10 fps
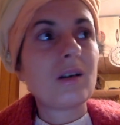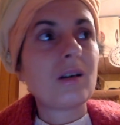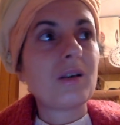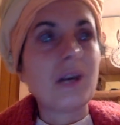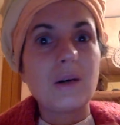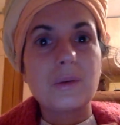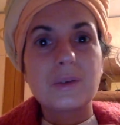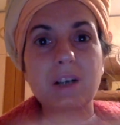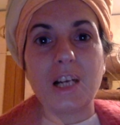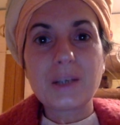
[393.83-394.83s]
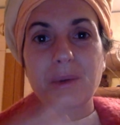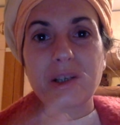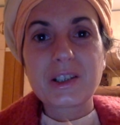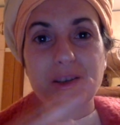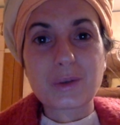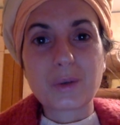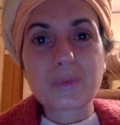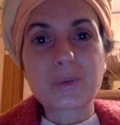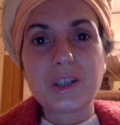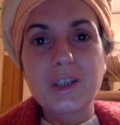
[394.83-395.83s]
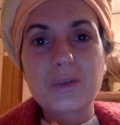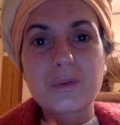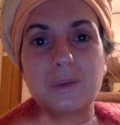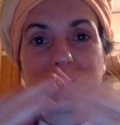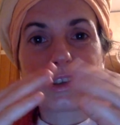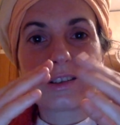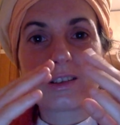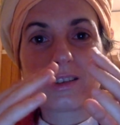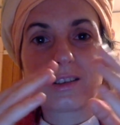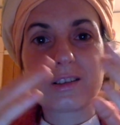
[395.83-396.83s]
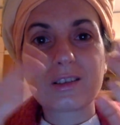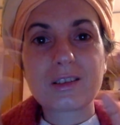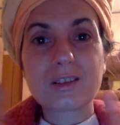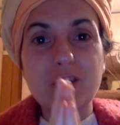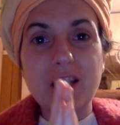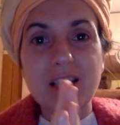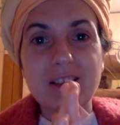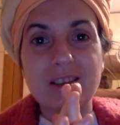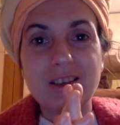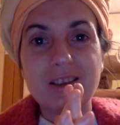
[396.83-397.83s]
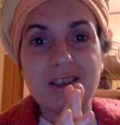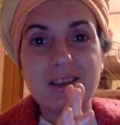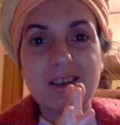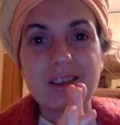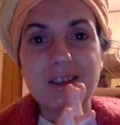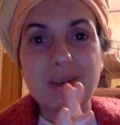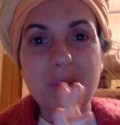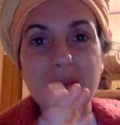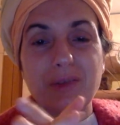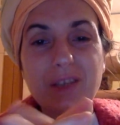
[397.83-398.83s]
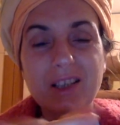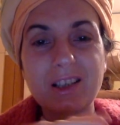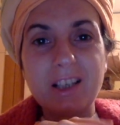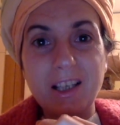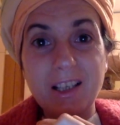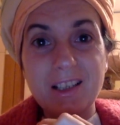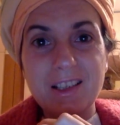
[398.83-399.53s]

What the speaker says: Now, the hardware and the software need to work together perfectly.